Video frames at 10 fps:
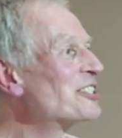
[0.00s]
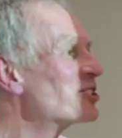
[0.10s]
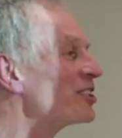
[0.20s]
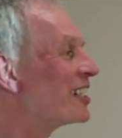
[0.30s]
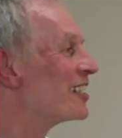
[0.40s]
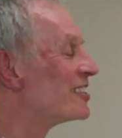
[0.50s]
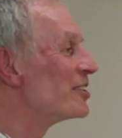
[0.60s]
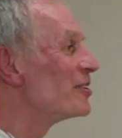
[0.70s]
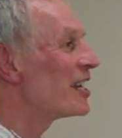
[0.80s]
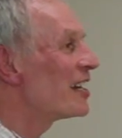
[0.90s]
to try and
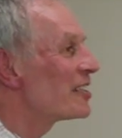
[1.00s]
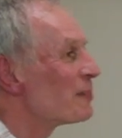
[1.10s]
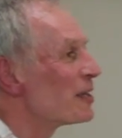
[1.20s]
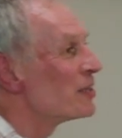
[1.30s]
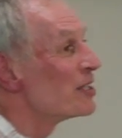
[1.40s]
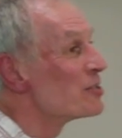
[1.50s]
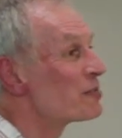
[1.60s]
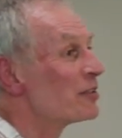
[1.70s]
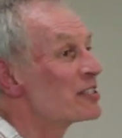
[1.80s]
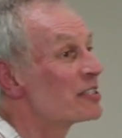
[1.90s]
do that, it might be
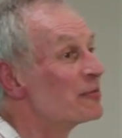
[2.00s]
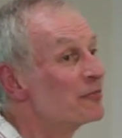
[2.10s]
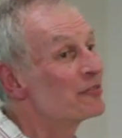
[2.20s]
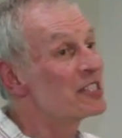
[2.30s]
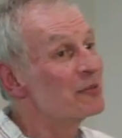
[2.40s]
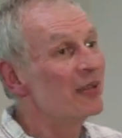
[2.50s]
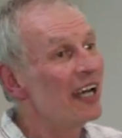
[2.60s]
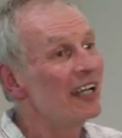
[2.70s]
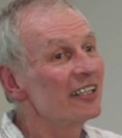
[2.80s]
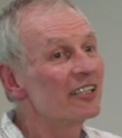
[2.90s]
useful for some
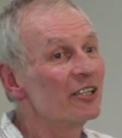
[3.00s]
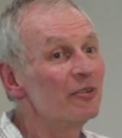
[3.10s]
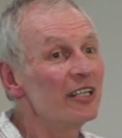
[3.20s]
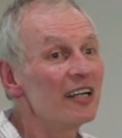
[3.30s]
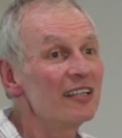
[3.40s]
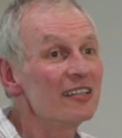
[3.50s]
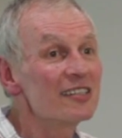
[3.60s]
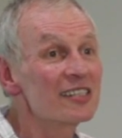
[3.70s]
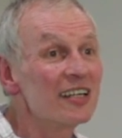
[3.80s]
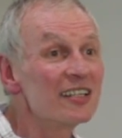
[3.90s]
early career
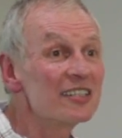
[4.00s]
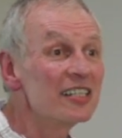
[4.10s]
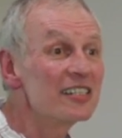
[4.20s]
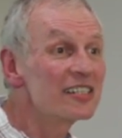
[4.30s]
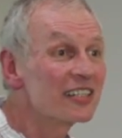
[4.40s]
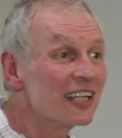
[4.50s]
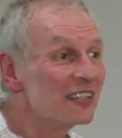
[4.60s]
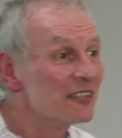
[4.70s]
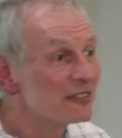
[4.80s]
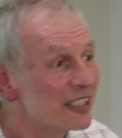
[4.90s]
scientists to
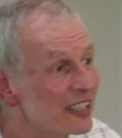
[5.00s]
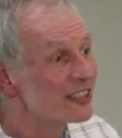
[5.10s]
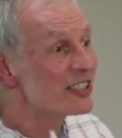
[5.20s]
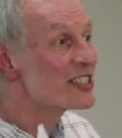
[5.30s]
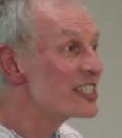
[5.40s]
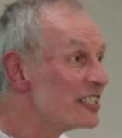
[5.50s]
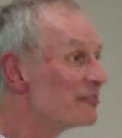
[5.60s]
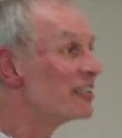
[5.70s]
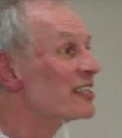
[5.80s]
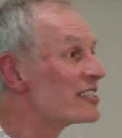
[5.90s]
kind of get on your
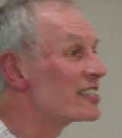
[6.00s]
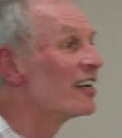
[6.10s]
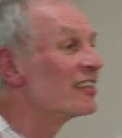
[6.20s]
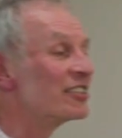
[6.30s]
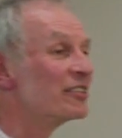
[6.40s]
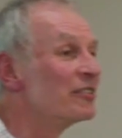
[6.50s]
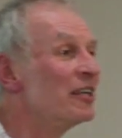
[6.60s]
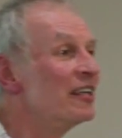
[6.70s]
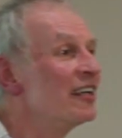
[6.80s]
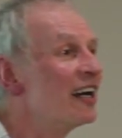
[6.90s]
CV and start to
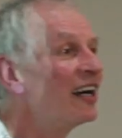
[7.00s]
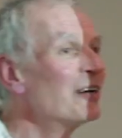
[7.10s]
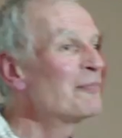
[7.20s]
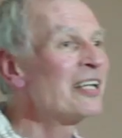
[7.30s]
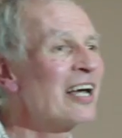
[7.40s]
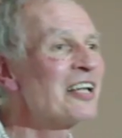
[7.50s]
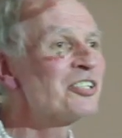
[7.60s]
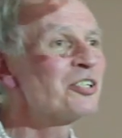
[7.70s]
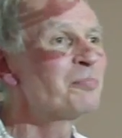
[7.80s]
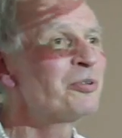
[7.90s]

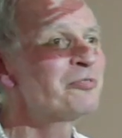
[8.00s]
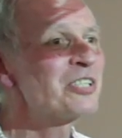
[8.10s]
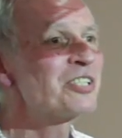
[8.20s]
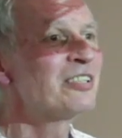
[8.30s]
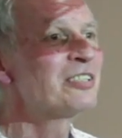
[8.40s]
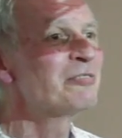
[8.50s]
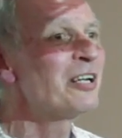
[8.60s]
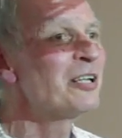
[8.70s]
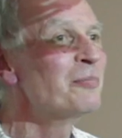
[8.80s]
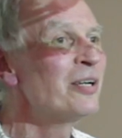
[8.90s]
enhance your professional
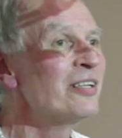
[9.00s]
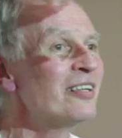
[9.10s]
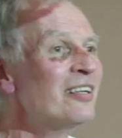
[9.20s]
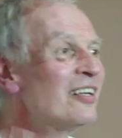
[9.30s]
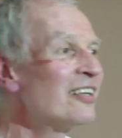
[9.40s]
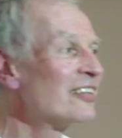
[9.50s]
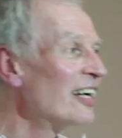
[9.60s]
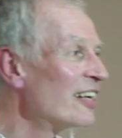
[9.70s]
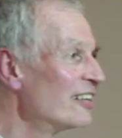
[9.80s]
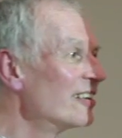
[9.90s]
development.
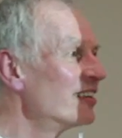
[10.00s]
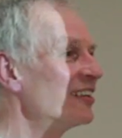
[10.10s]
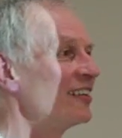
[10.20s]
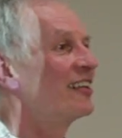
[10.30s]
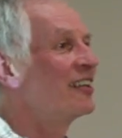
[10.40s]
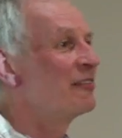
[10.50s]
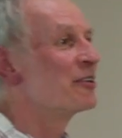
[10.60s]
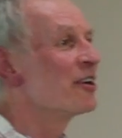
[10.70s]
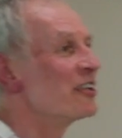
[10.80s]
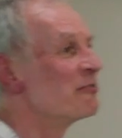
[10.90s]
Then, if we've got any